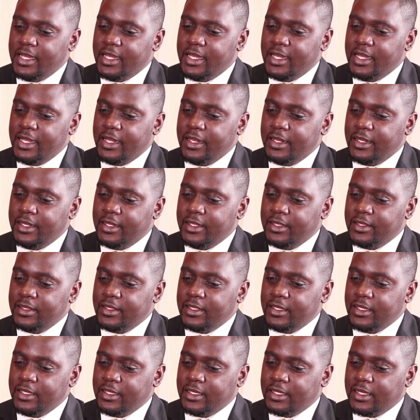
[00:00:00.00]
uh,
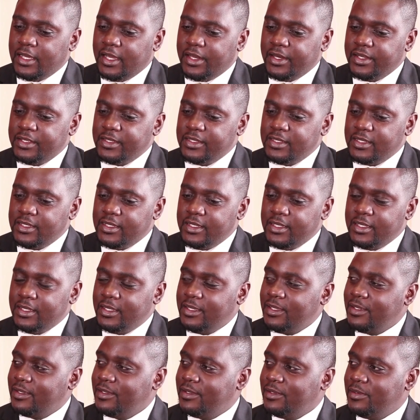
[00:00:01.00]
the currency
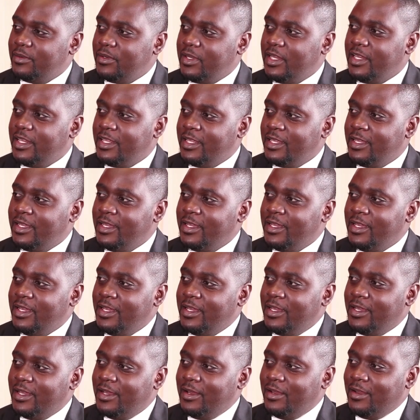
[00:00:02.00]
really
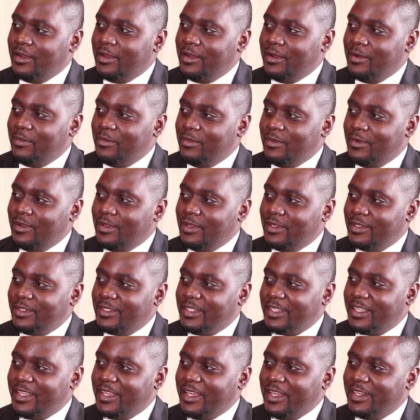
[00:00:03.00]
uh,
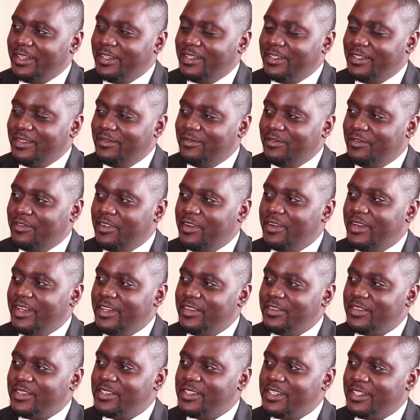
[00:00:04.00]
taking a very
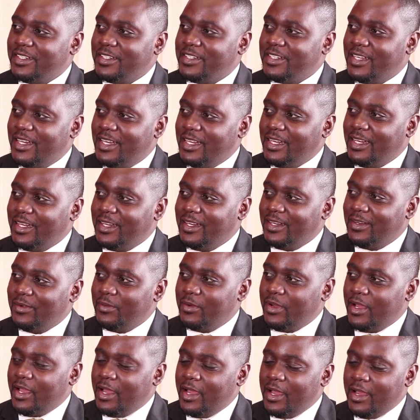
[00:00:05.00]
interesting turn. Yeah.
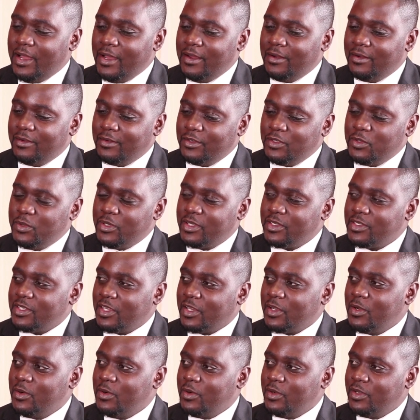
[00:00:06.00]
Where two weeks
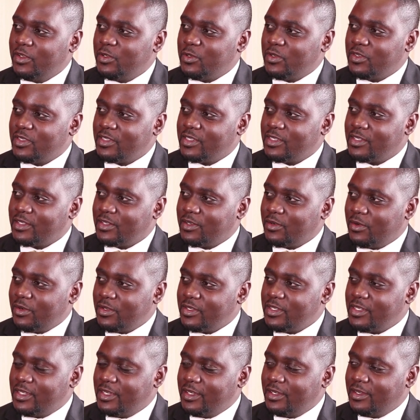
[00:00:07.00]
ago it was
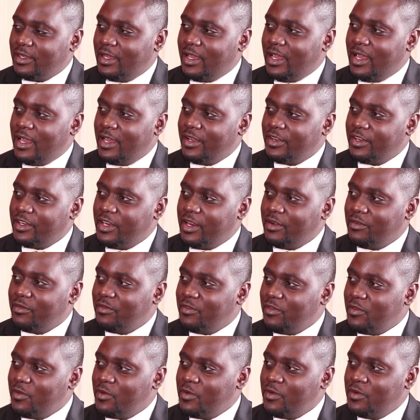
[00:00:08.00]
crossing
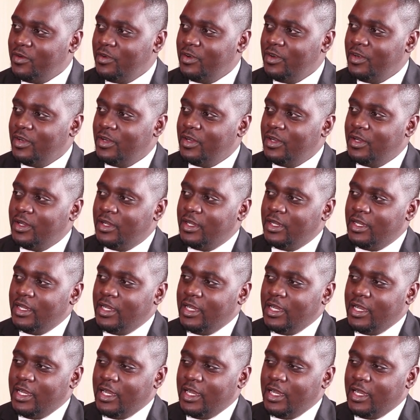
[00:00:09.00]
104. Yeah.